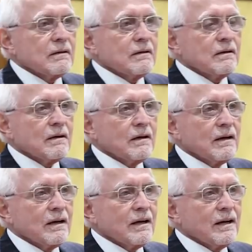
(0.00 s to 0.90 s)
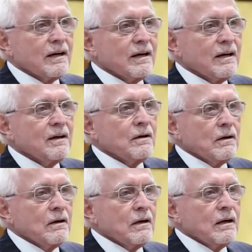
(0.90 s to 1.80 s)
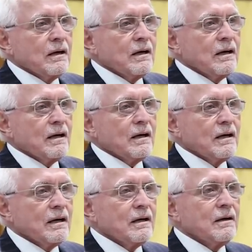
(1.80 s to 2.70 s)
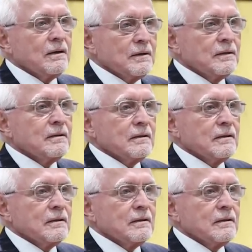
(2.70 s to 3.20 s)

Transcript: (no one is talking)